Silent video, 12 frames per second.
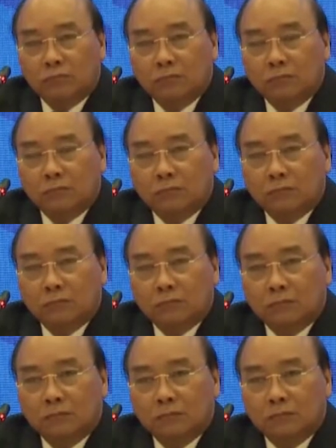
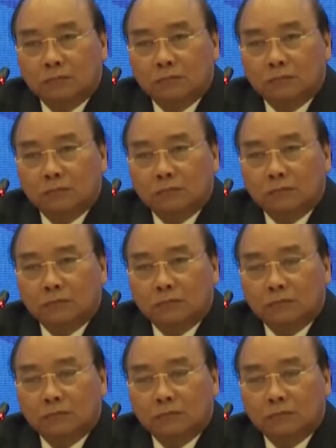[no speech]